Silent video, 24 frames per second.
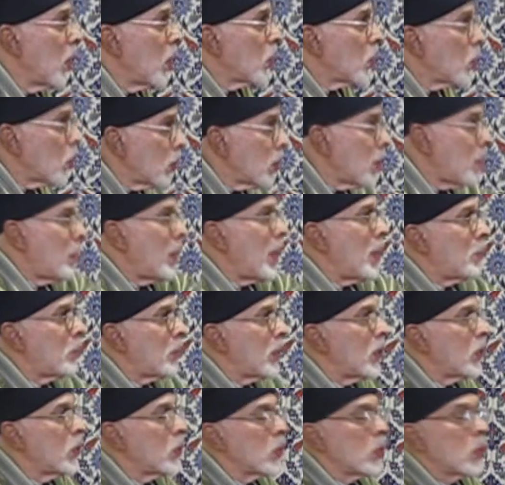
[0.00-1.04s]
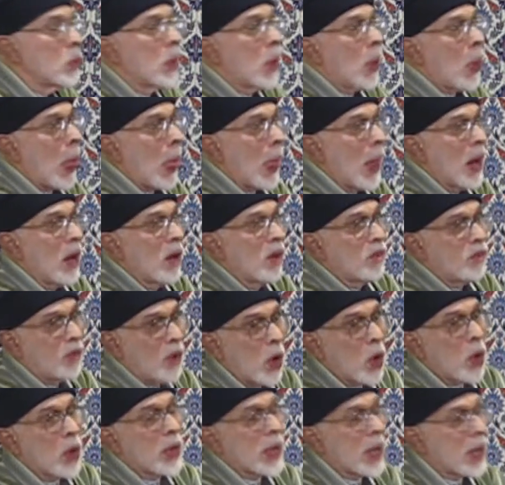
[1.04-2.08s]
you the people who
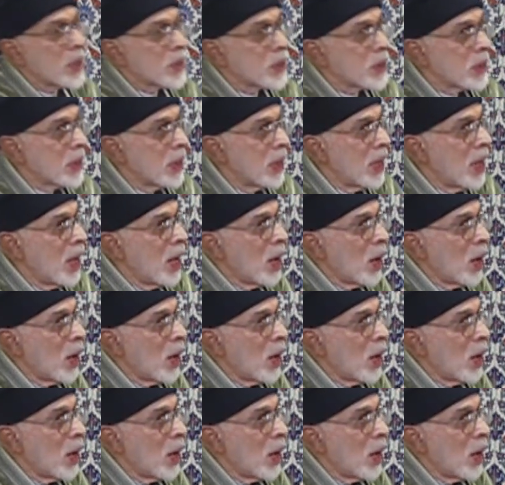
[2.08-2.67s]
followed us.